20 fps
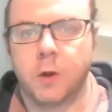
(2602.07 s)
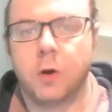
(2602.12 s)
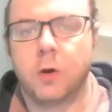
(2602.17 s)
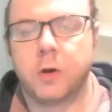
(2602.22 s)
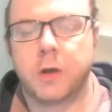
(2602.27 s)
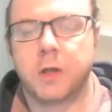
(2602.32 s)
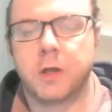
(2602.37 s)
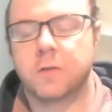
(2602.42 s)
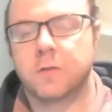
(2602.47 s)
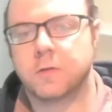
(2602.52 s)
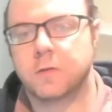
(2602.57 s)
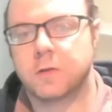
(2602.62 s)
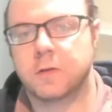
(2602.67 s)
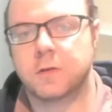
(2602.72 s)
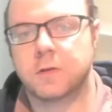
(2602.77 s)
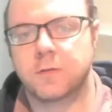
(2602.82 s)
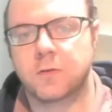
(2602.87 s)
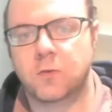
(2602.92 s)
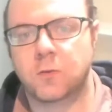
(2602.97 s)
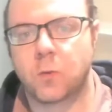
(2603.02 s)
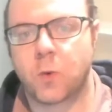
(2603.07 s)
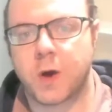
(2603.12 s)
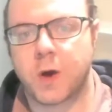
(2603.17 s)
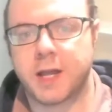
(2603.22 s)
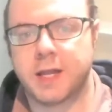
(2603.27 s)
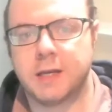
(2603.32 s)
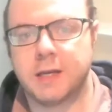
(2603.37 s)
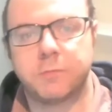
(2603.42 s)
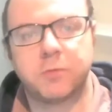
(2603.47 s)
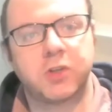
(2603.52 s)
Okay, so the
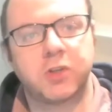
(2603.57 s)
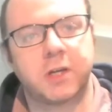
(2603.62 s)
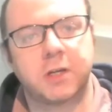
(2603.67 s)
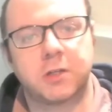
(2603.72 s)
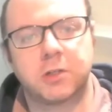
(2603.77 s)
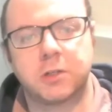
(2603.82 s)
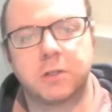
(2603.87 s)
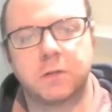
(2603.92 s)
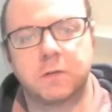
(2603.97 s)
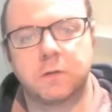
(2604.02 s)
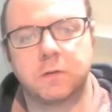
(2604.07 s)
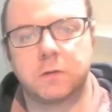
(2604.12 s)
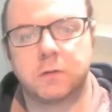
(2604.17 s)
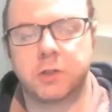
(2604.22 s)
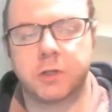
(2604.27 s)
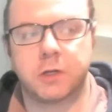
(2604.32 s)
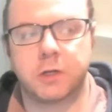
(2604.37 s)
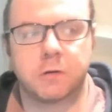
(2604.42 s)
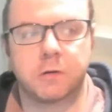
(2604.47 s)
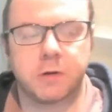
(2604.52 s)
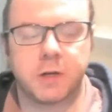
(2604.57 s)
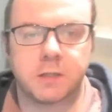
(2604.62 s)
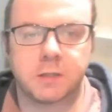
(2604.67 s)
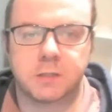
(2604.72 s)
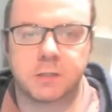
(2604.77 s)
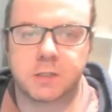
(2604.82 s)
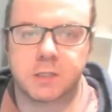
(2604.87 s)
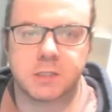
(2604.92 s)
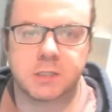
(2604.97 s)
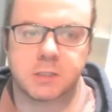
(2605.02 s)
swine objection
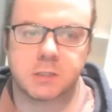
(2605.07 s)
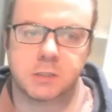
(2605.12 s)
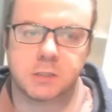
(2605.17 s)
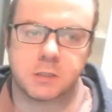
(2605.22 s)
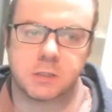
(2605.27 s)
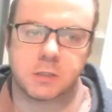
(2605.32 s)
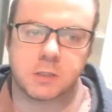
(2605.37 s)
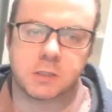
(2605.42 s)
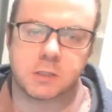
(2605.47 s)
generates this